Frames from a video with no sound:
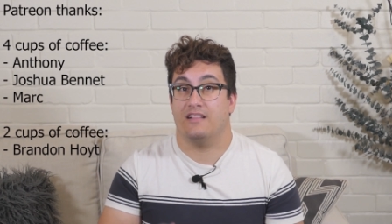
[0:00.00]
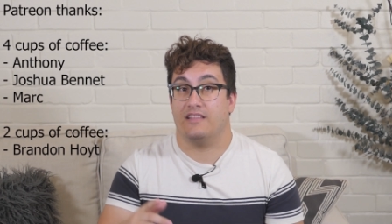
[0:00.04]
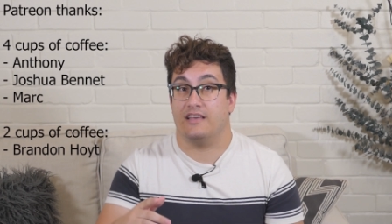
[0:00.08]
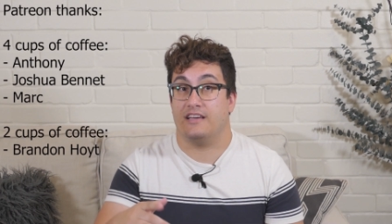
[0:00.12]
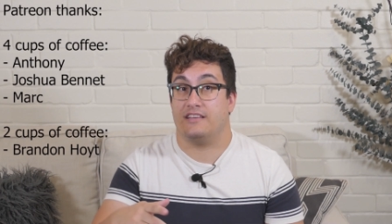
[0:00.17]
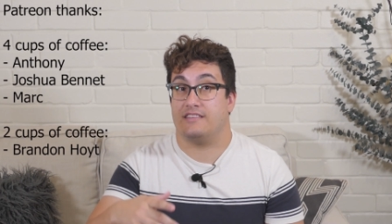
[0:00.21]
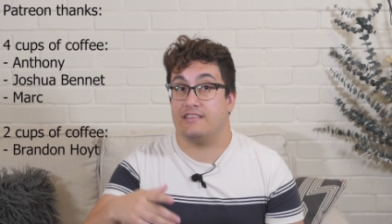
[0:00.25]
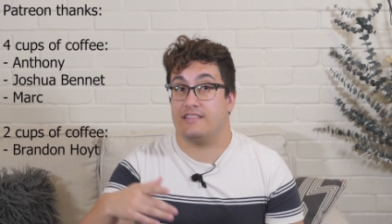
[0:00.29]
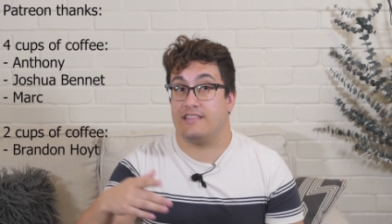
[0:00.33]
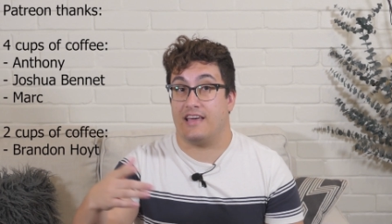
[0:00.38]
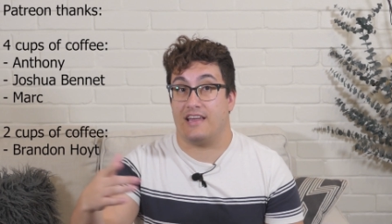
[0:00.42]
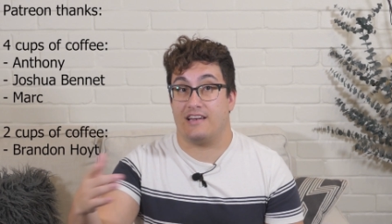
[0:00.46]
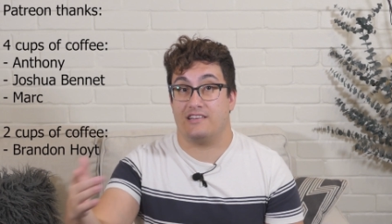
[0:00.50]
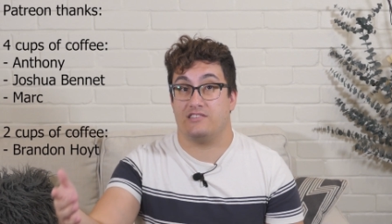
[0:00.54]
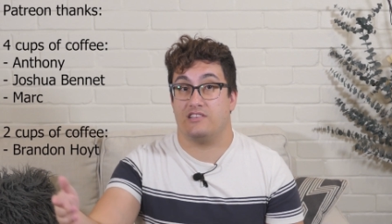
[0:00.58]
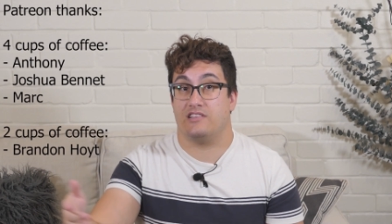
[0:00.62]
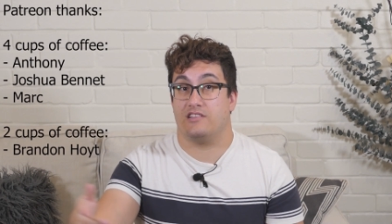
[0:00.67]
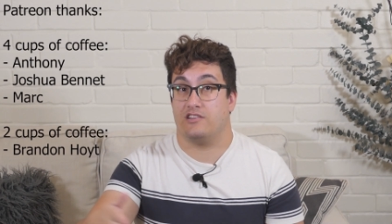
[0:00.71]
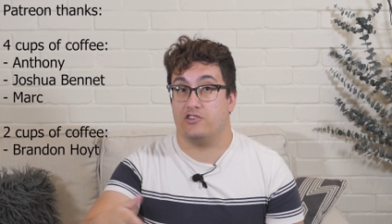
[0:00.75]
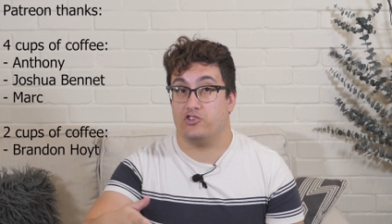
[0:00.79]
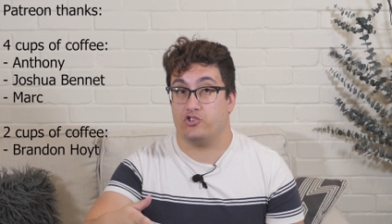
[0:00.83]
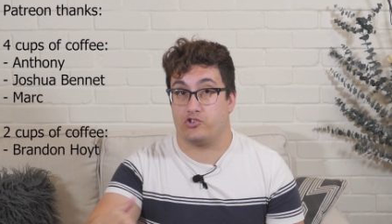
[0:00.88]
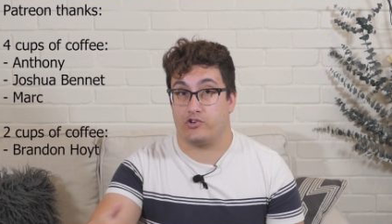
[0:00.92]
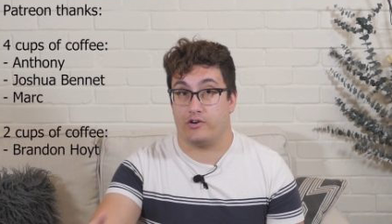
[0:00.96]
Link to that is
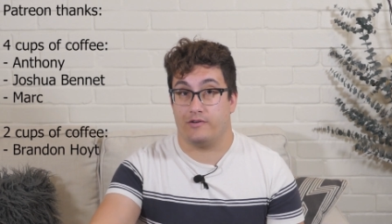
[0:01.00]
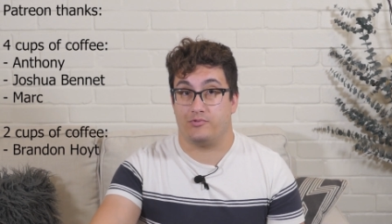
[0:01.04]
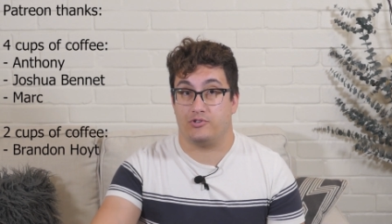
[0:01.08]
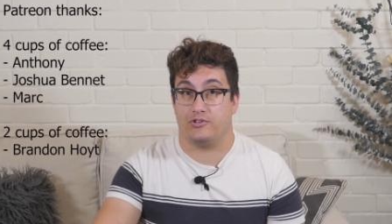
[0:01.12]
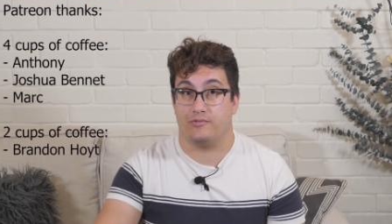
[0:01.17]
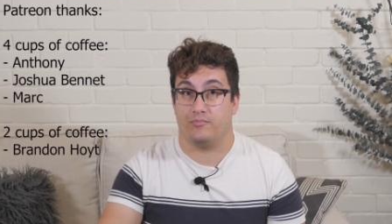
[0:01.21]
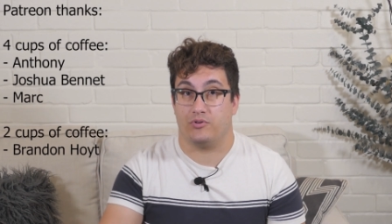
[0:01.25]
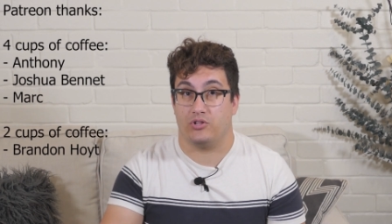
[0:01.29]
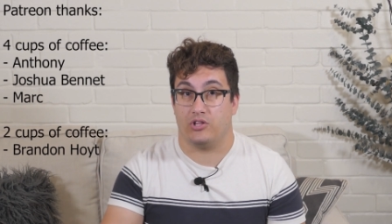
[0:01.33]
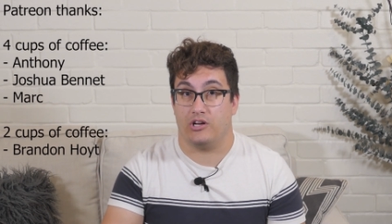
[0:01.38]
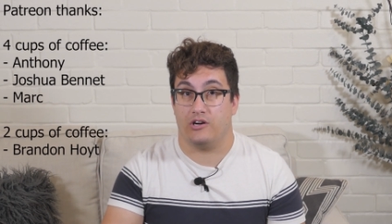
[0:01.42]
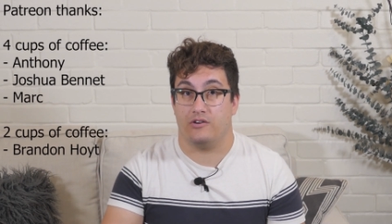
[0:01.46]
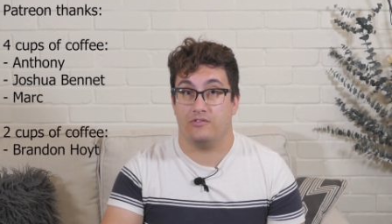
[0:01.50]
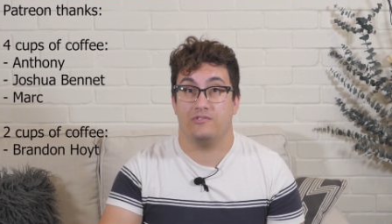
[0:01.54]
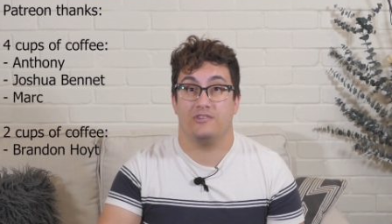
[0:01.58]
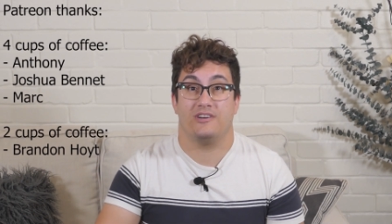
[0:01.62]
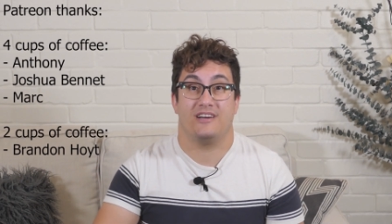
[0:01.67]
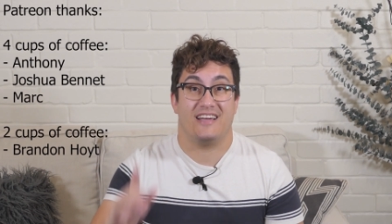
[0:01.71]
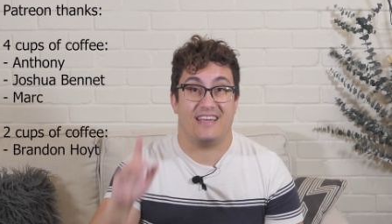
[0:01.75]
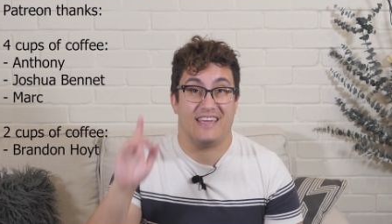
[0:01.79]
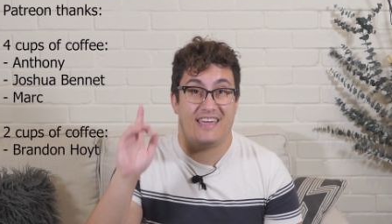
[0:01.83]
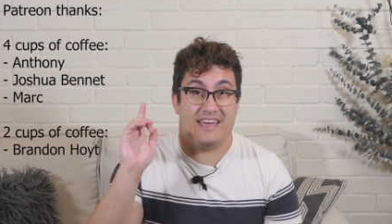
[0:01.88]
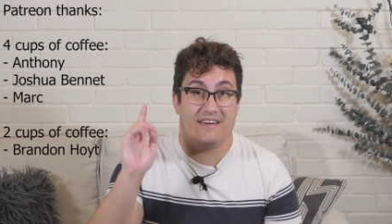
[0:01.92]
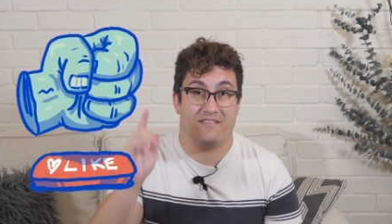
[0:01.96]
in the description below.